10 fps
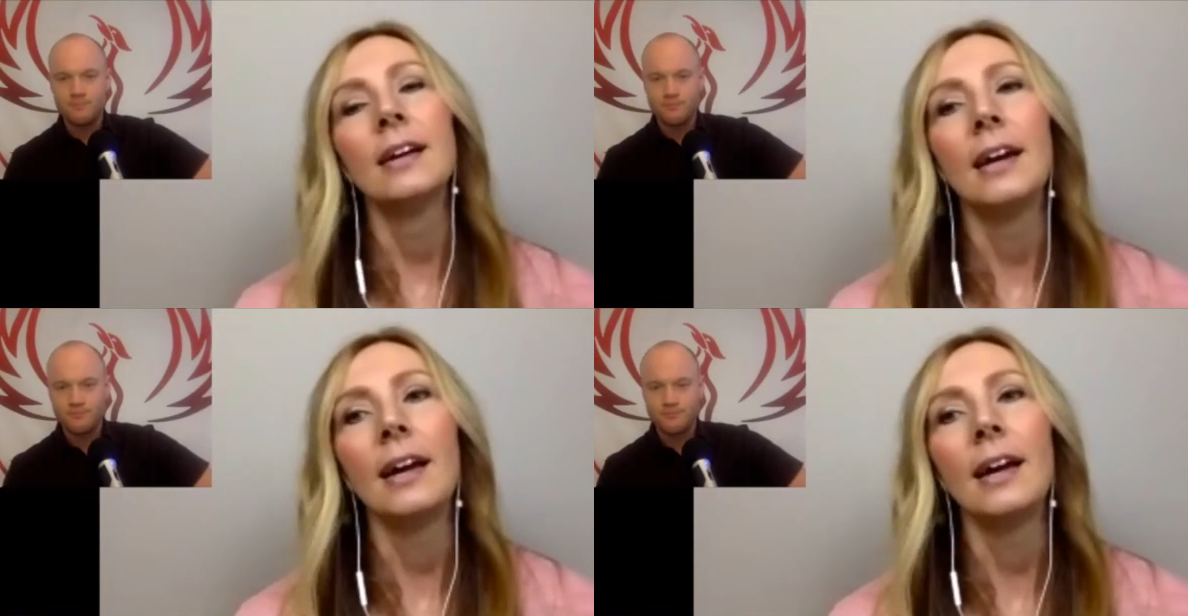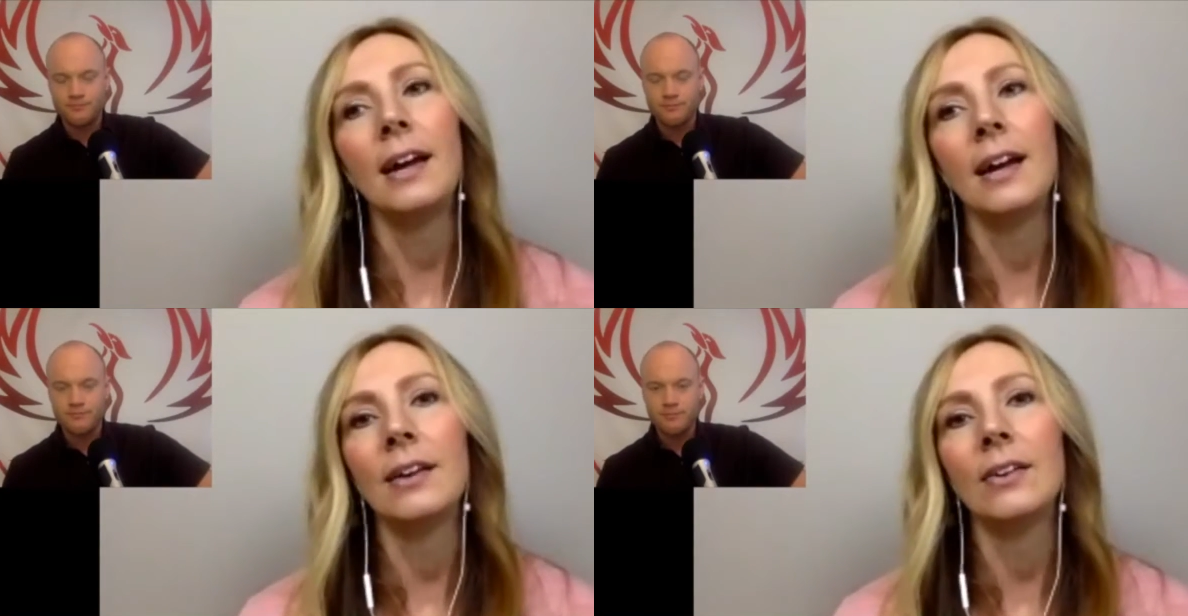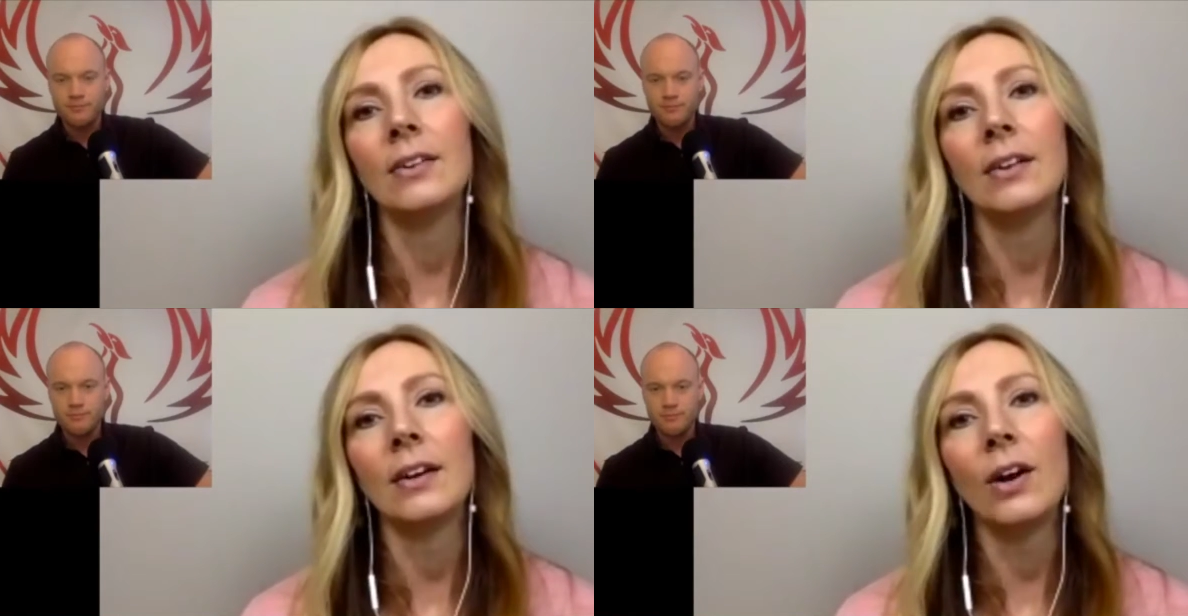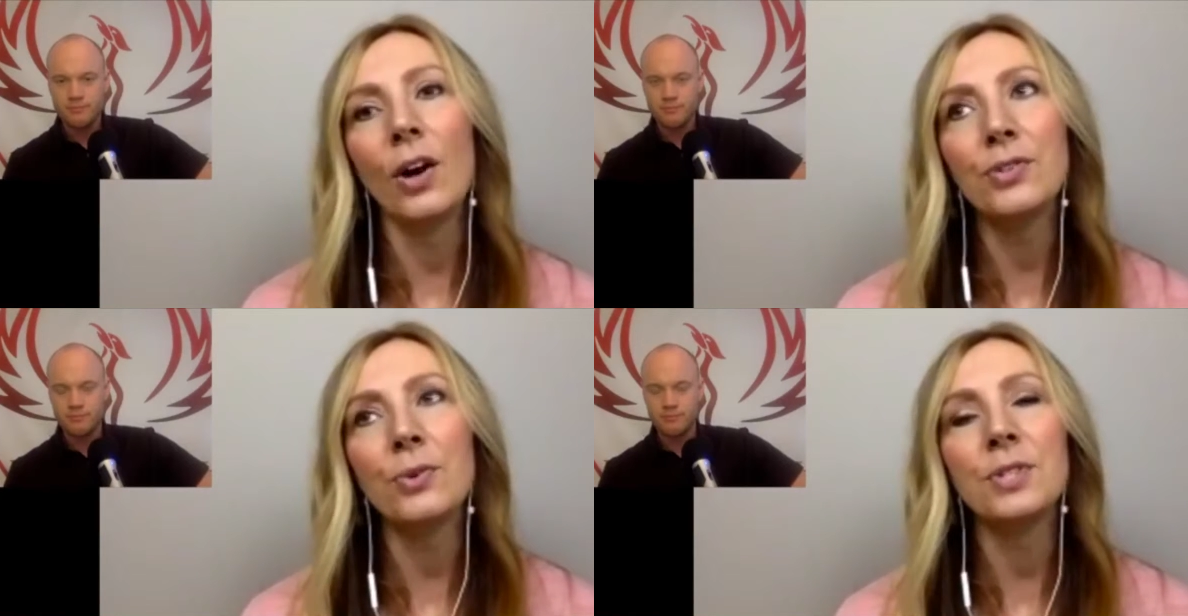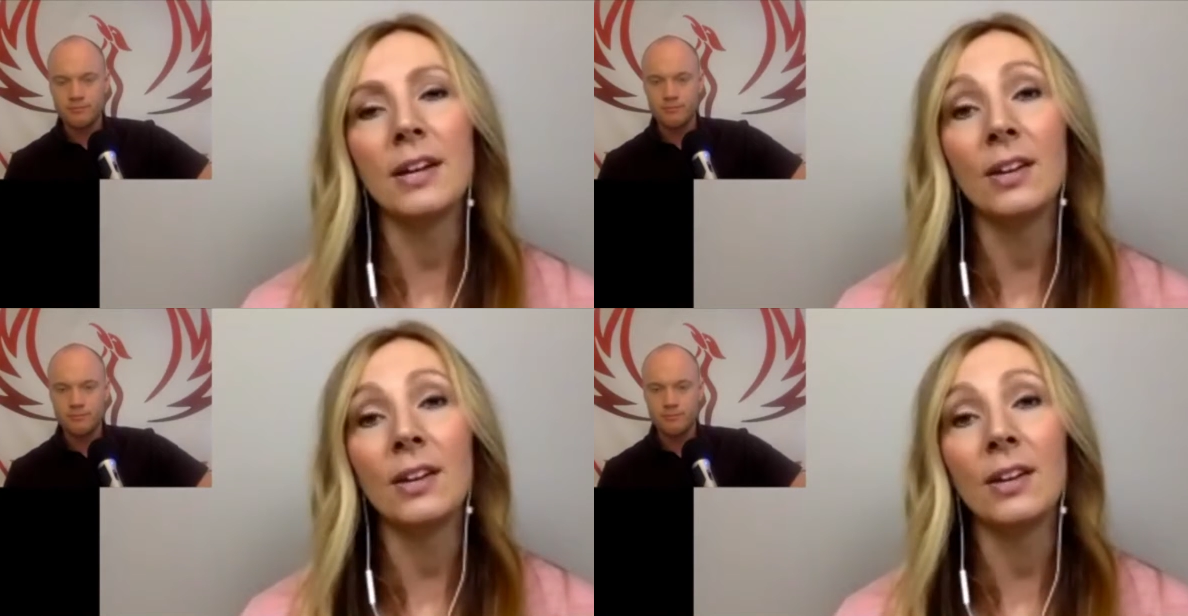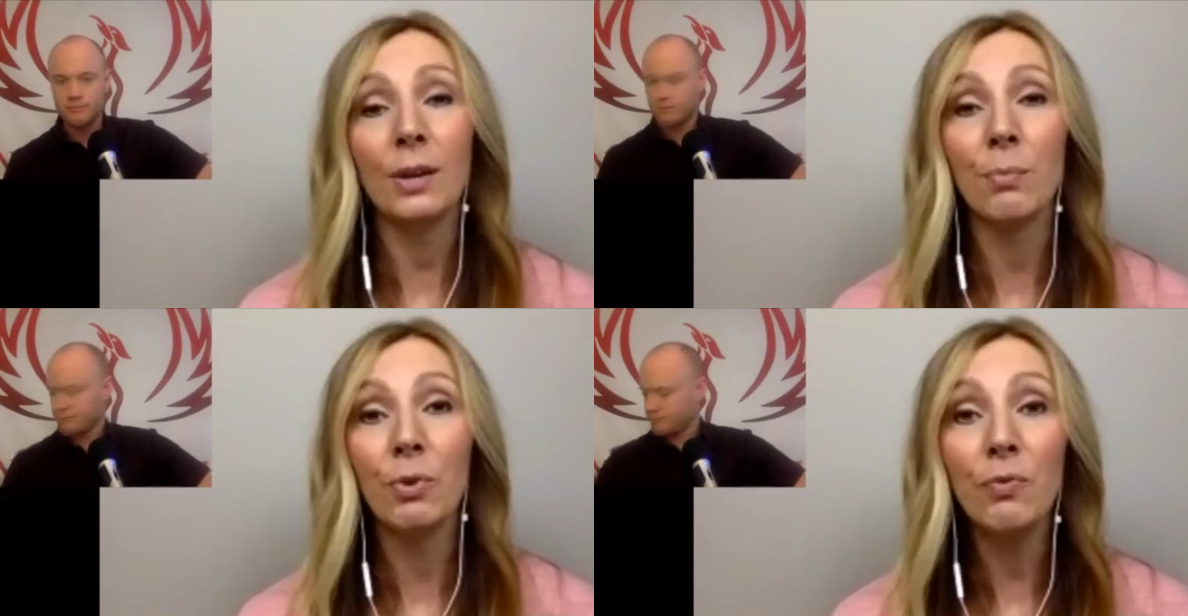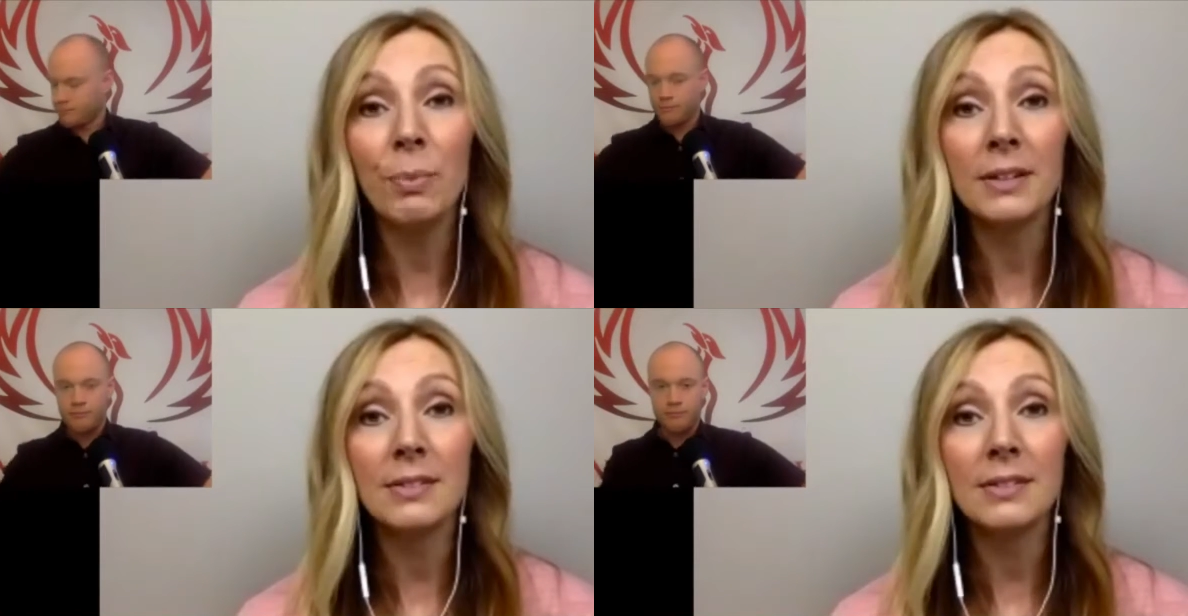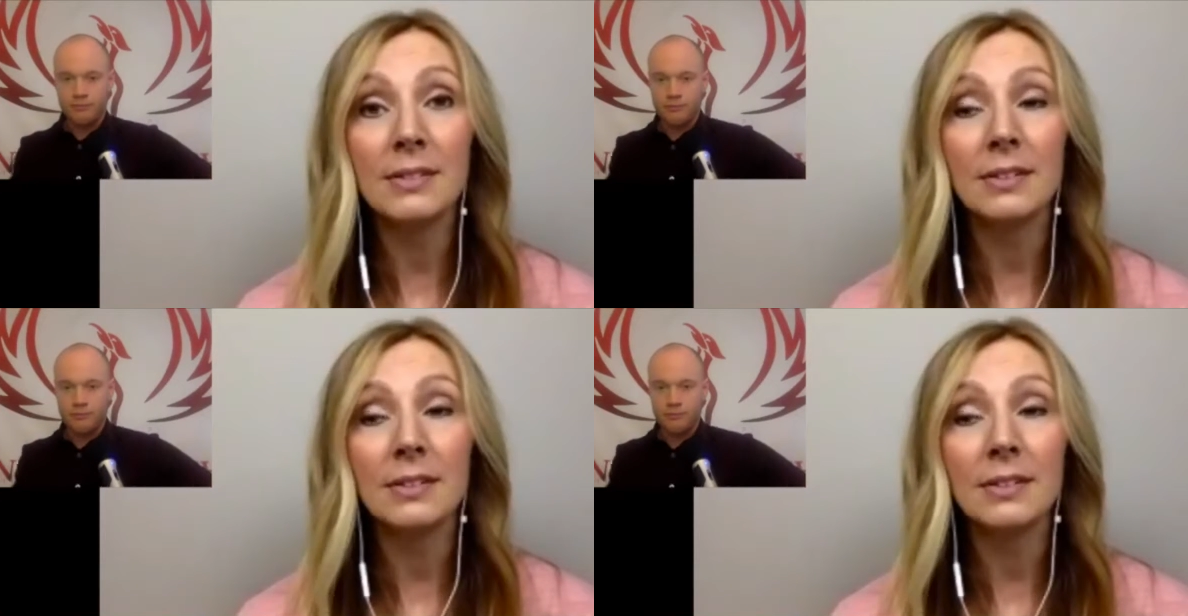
Speaker 1: And also taking a look at their movements.